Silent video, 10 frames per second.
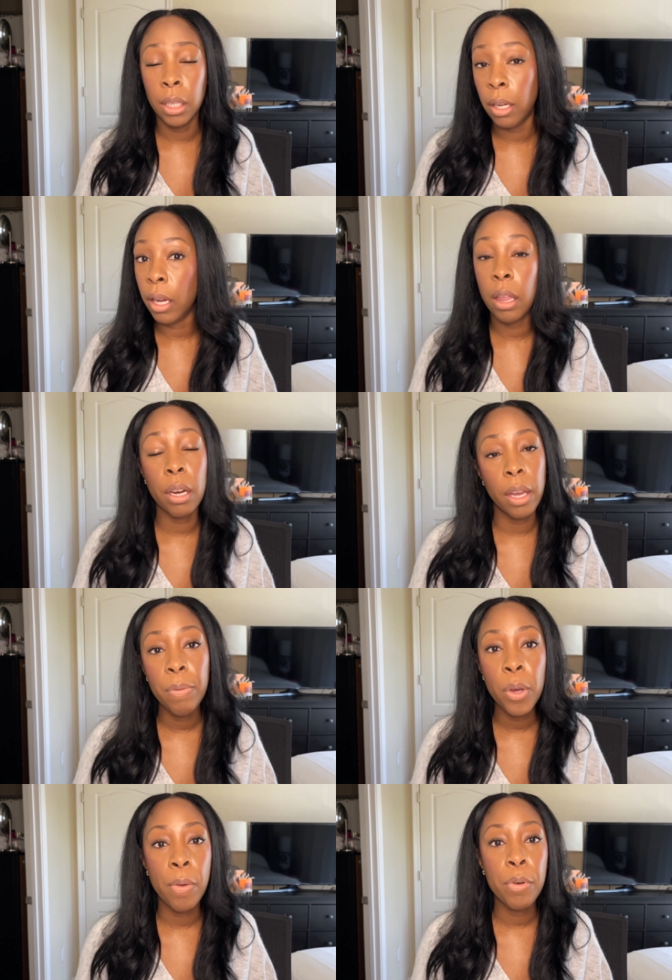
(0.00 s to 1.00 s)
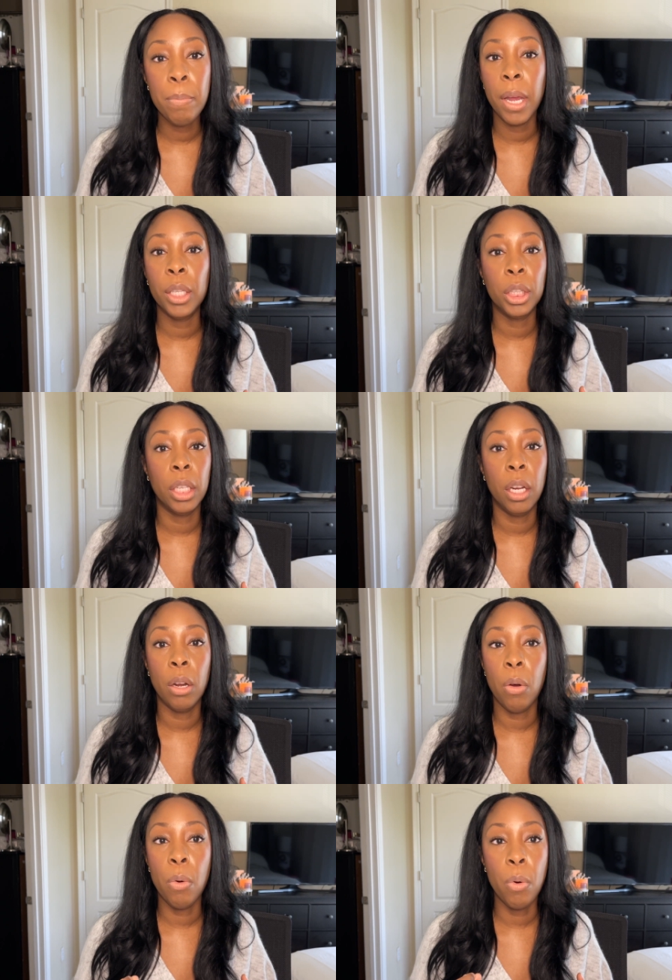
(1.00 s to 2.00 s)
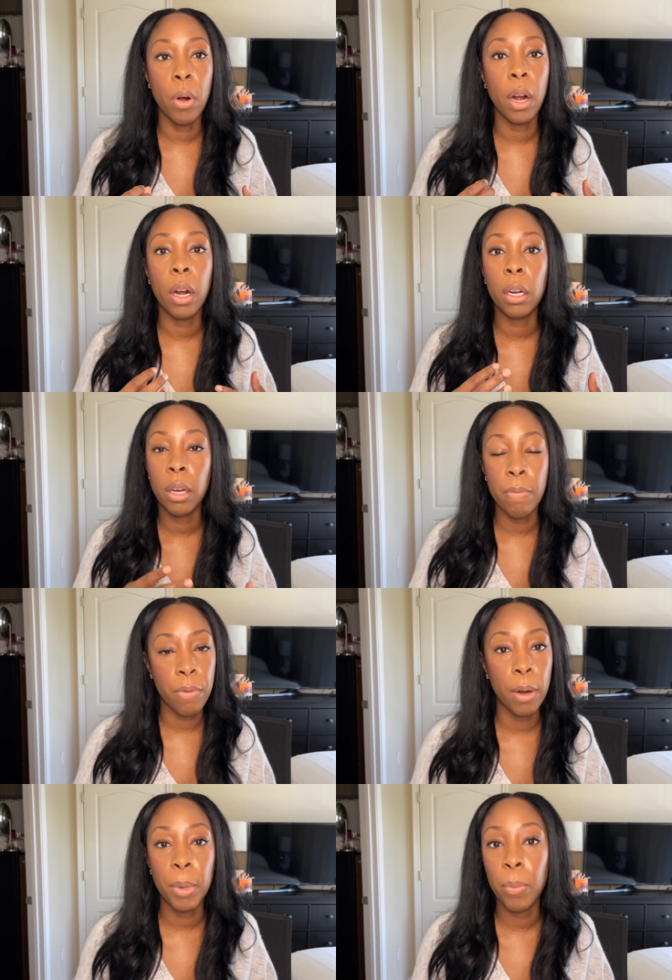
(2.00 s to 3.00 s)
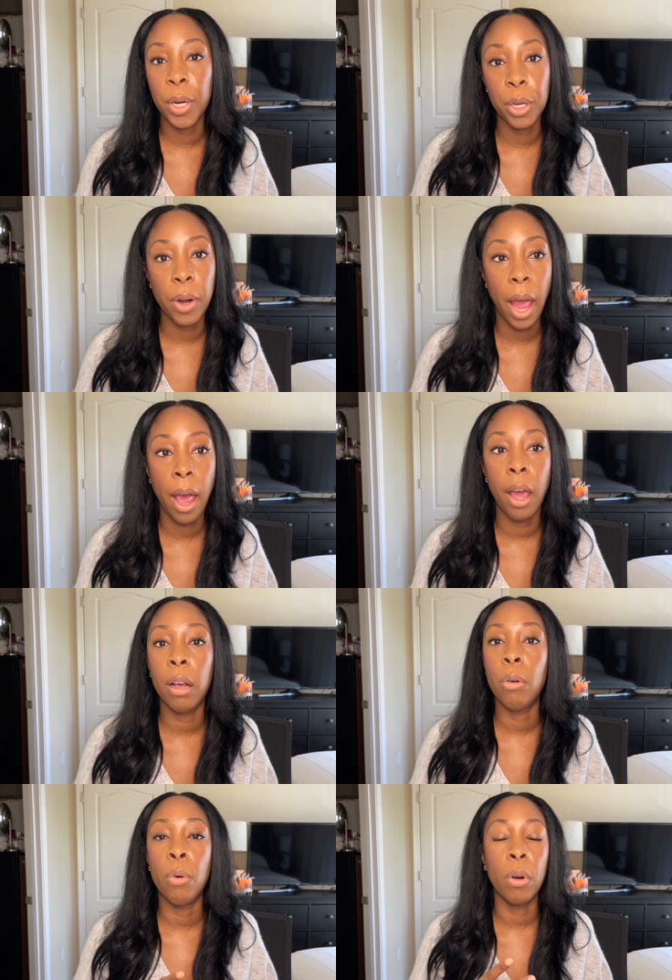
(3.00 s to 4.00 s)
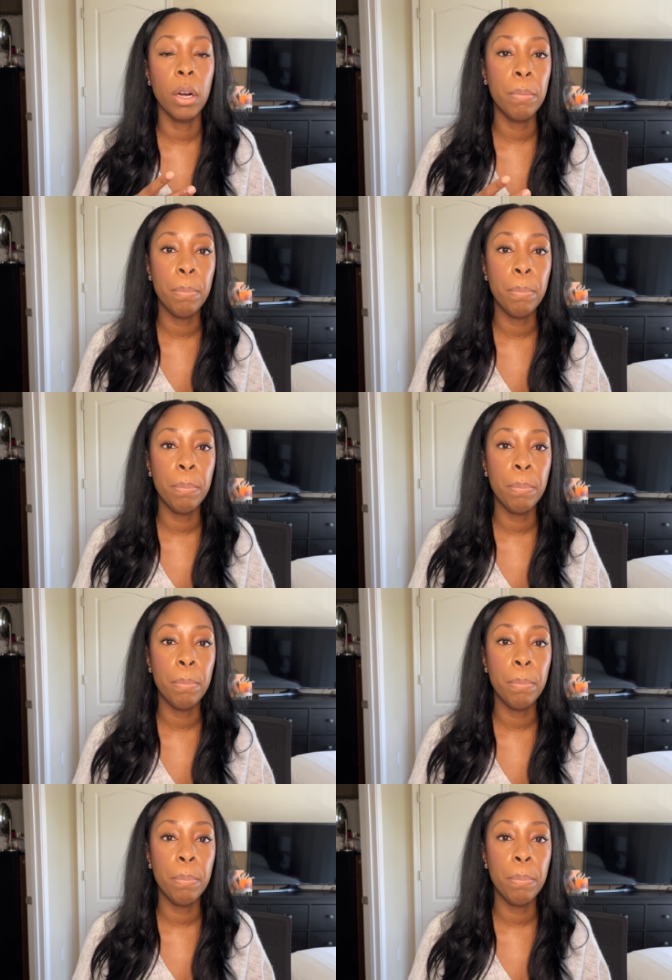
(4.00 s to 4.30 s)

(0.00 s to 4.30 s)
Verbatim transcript: either give you information or confirming where you're at or